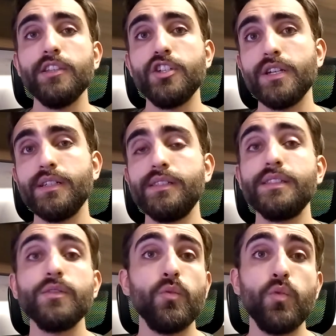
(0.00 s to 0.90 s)

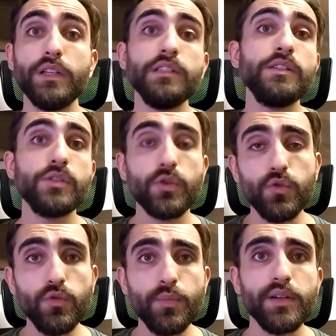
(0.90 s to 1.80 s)
Just one
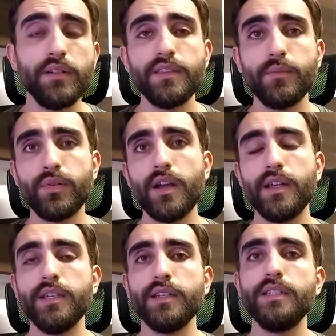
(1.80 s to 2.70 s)
scoop of the
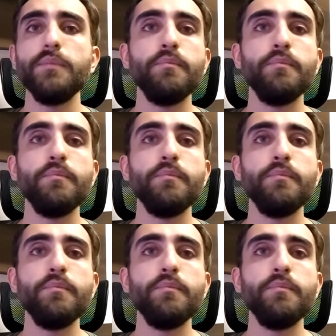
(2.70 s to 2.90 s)
product